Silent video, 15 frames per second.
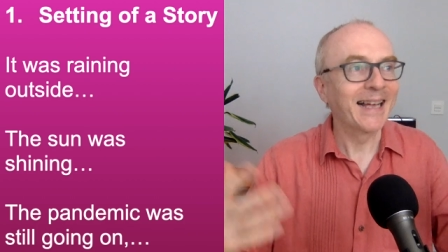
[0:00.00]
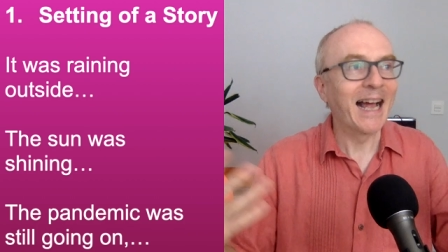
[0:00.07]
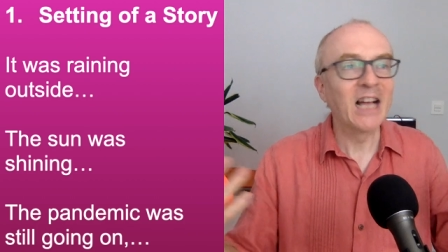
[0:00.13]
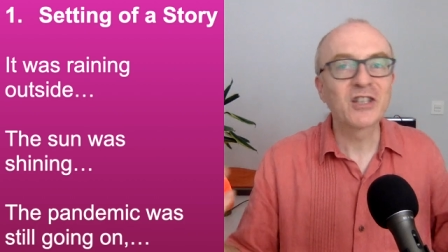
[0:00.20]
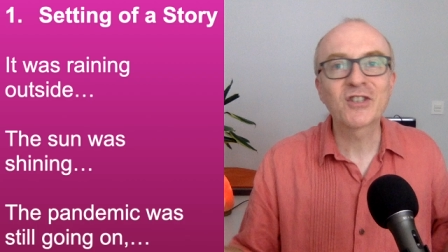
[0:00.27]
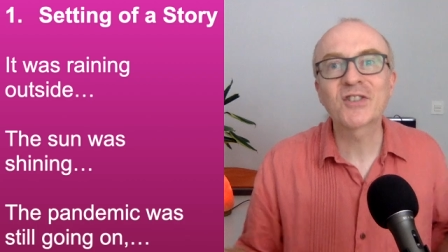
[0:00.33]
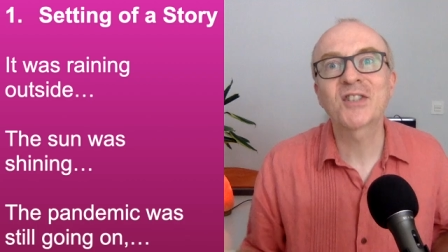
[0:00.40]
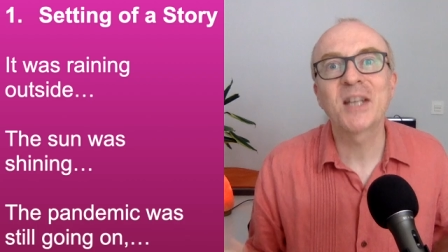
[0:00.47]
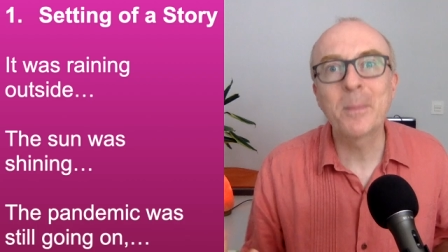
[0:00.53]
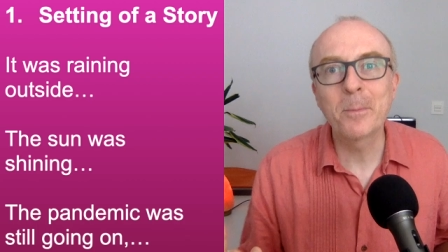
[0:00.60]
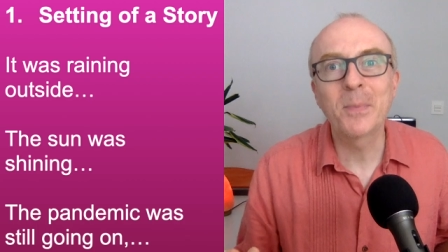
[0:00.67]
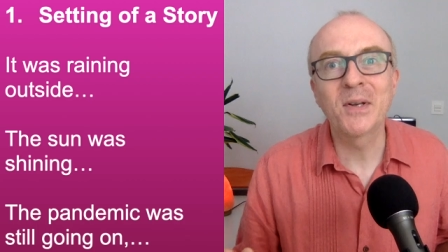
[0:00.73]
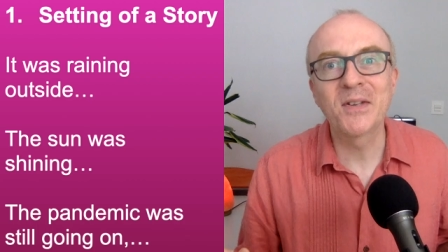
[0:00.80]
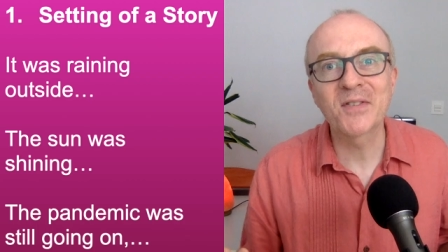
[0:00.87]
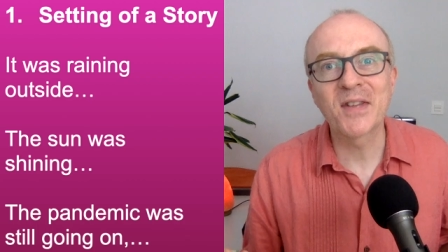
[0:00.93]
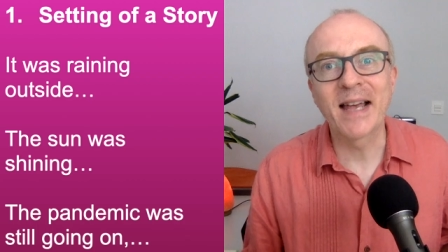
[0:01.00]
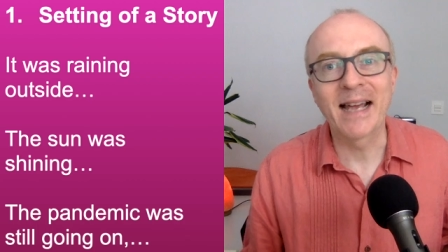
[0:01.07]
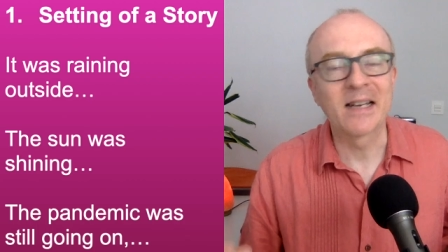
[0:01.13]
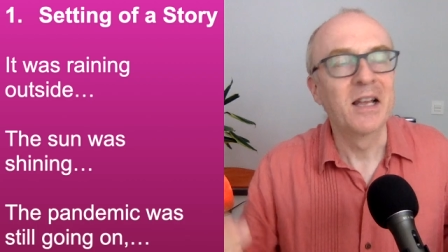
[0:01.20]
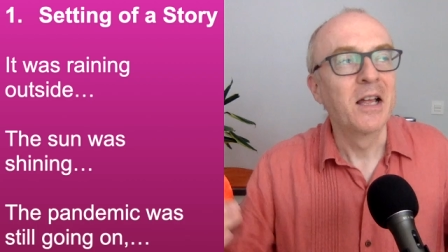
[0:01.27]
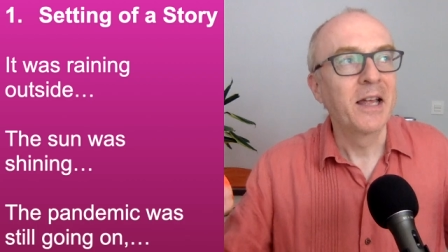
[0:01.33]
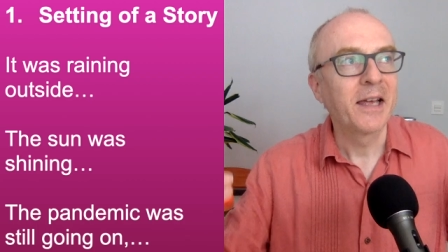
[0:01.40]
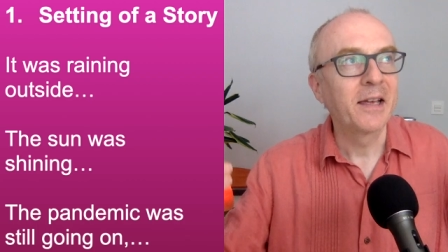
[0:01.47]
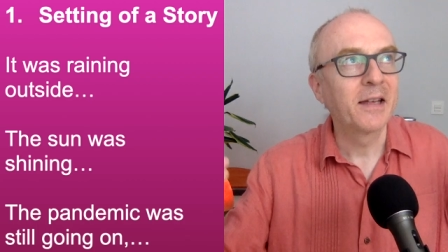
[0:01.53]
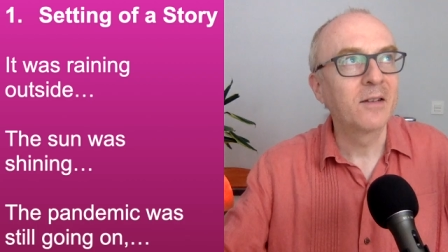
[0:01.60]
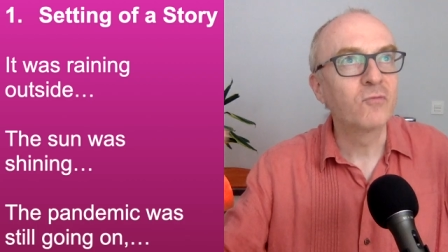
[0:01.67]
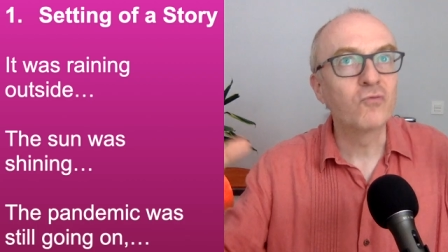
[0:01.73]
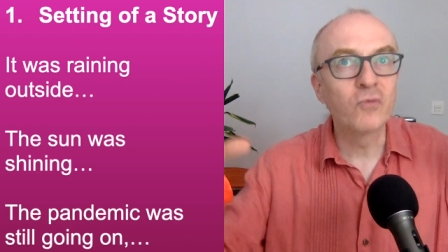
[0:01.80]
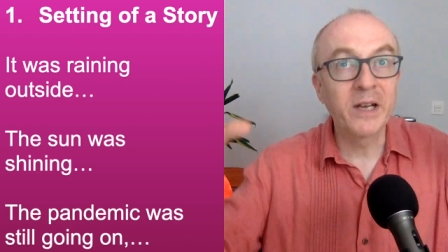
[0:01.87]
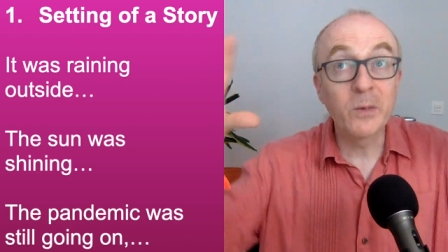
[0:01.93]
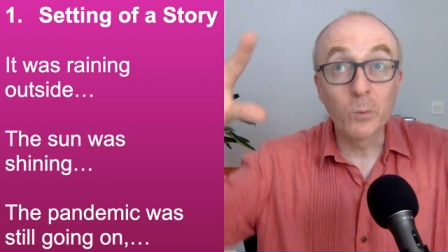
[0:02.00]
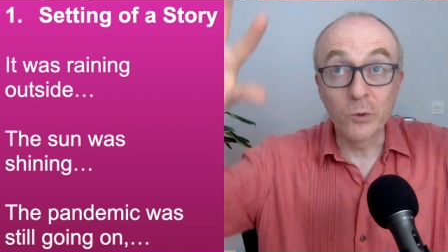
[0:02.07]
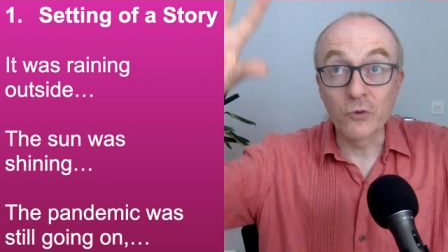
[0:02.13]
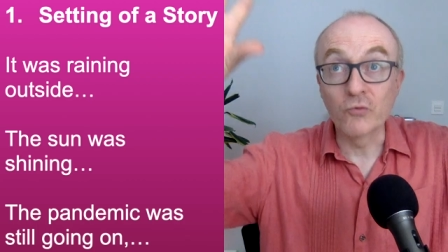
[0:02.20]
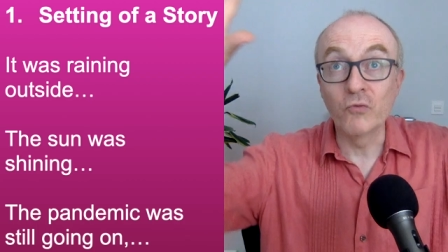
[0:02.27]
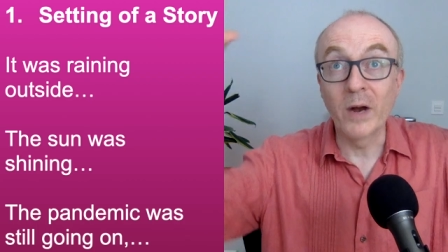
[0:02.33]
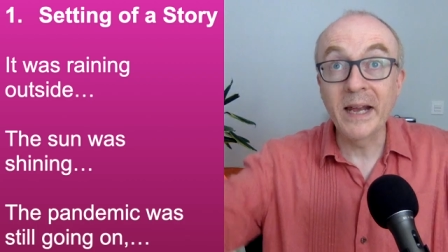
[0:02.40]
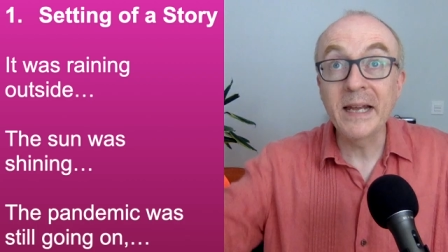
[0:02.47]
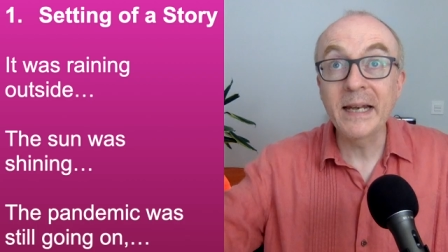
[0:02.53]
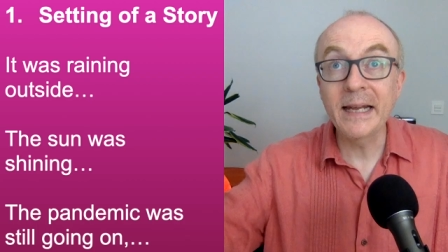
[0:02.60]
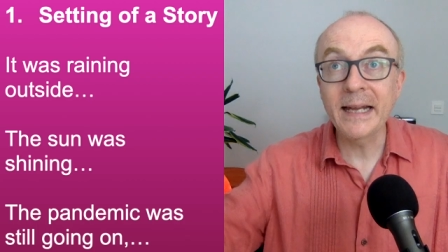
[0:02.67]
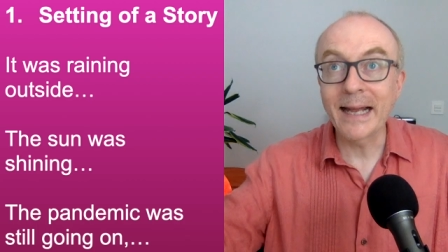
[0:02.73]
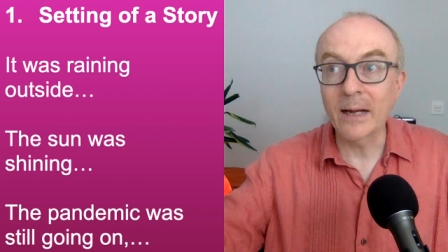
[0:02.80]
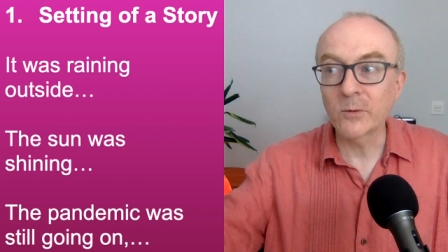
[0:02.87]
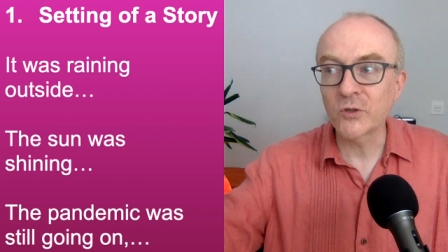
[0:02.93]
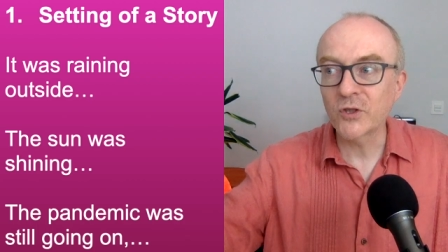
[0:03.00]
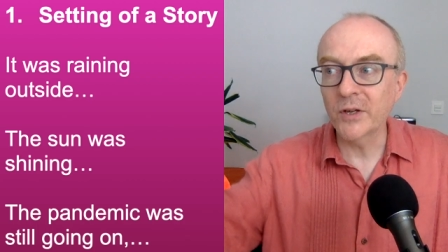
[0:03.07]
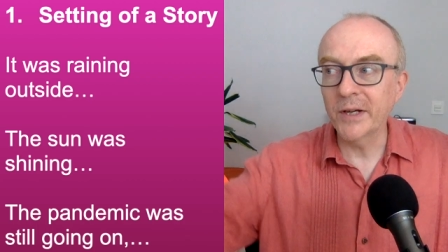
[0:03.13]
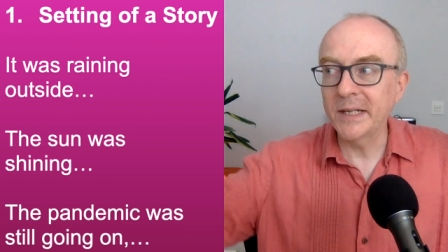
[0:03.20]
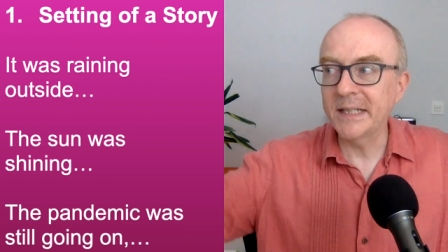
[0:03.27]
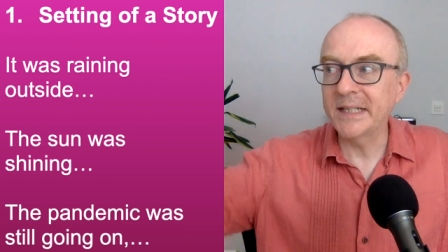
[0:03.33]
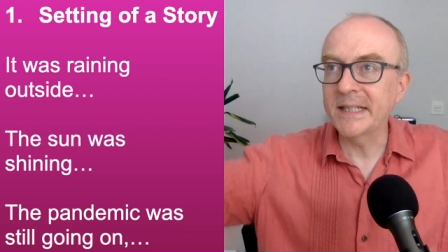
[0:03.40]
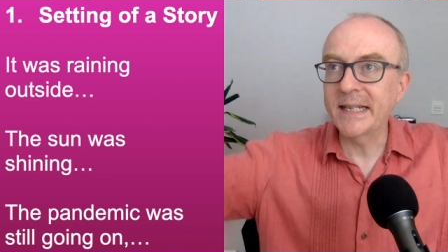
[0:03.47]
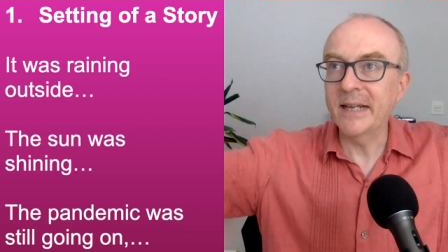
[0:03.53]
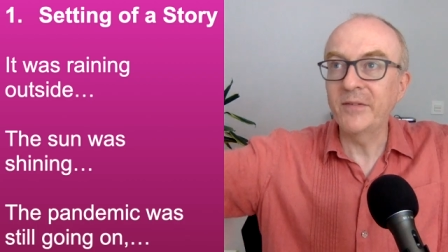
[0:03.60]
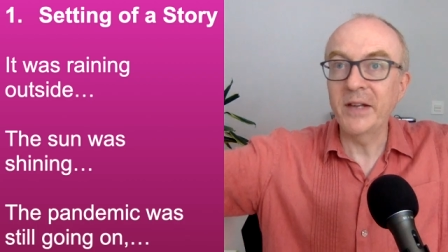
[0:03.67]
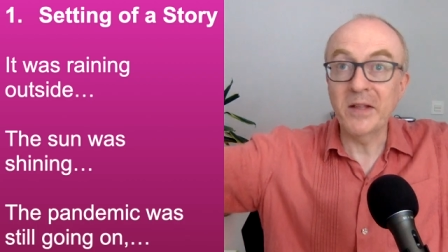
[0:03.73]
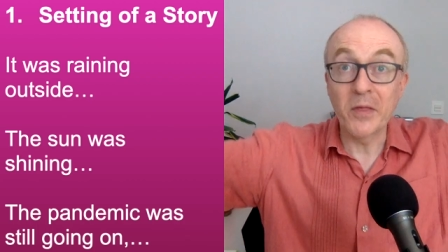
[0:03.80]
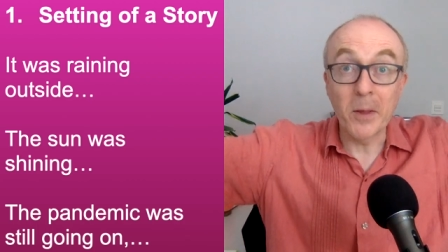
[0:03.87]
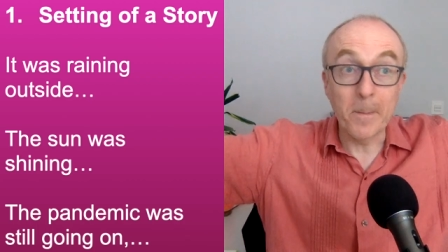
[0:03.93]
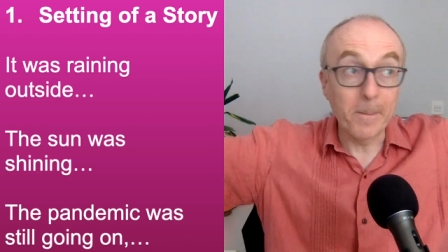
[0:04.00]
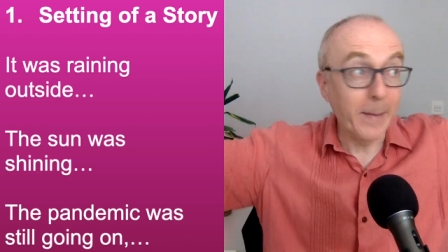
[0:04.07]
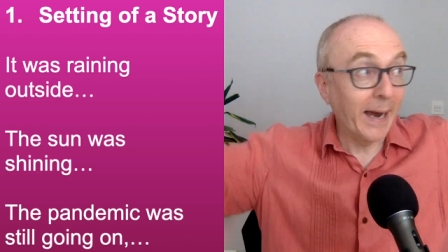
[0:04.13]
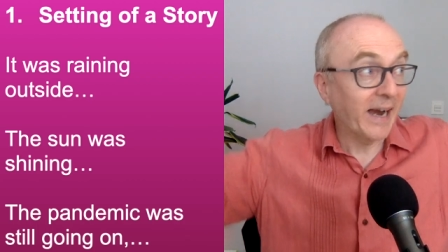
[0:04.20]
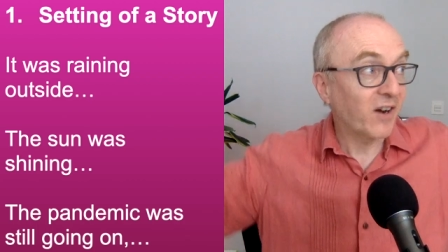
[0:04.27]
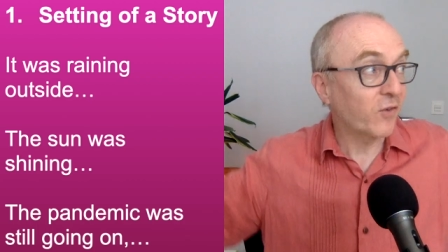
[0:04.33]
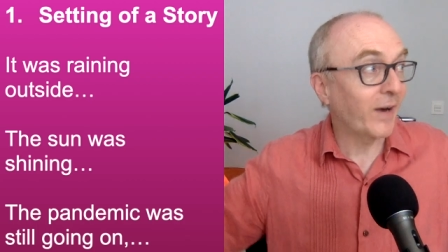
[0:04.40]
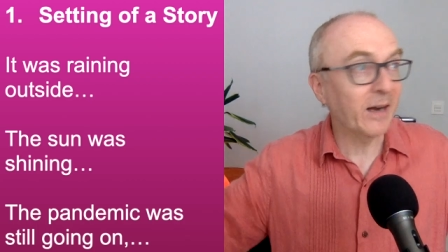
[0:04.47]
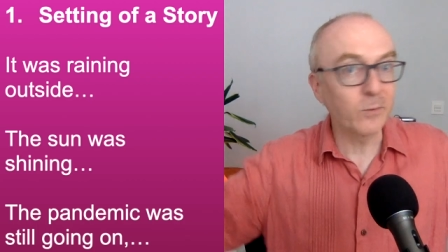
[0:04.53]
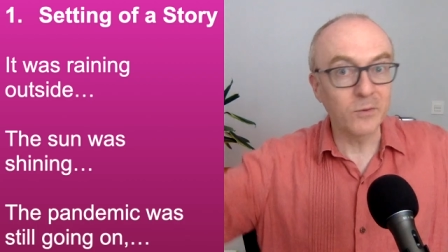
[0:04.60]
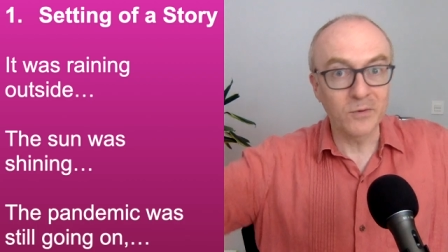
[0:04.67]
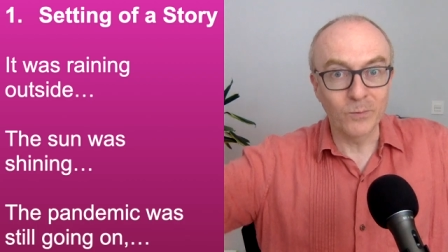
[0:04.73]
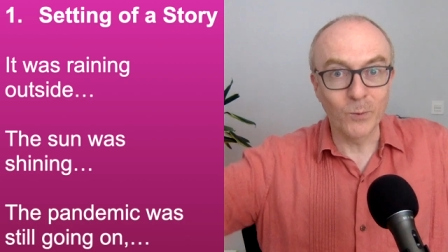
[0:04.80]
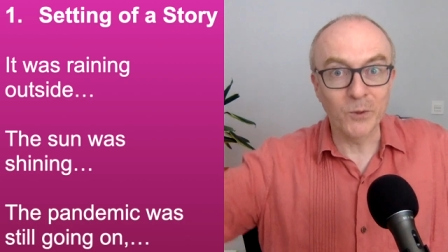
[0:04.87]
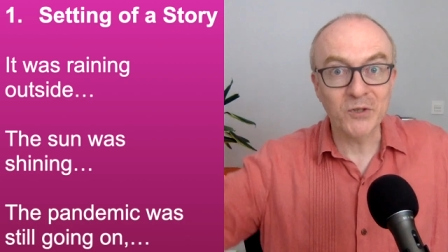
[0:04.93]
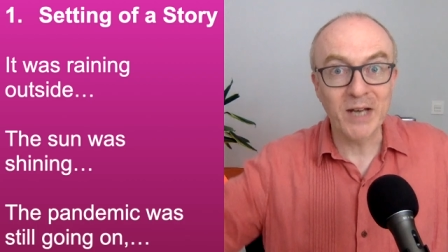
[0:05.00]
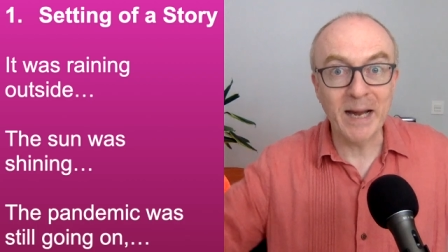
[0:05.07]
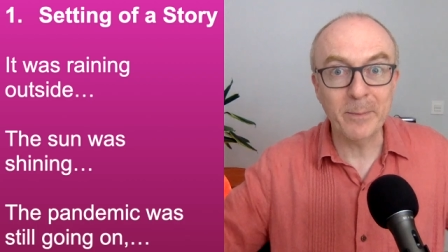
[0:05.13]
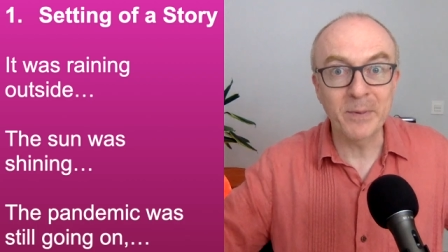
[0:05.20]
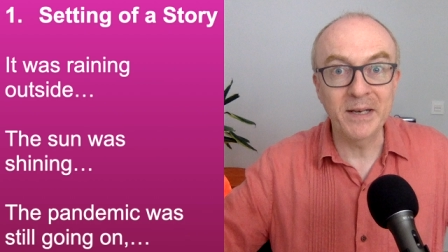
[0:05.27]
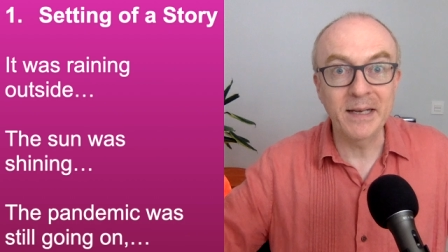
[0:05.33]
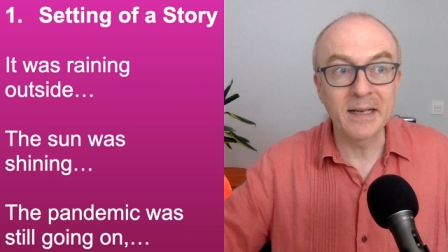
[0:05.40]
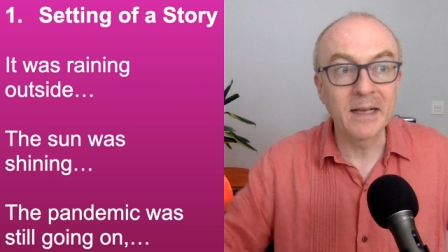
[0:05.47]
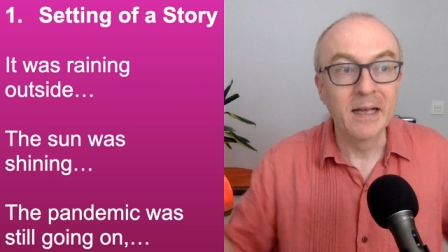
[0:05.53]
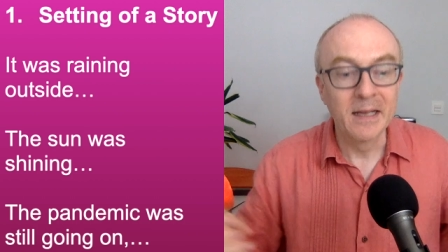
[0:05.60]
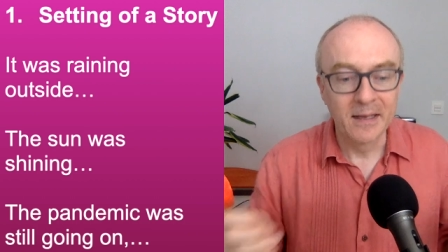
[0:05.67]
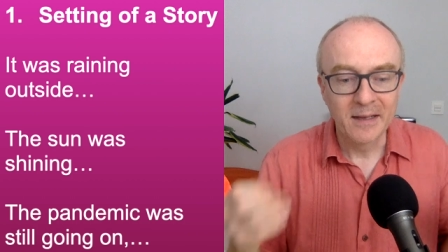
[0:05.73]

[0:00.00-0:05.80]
As simple as that. It was raining outside is giving the background, what's happening,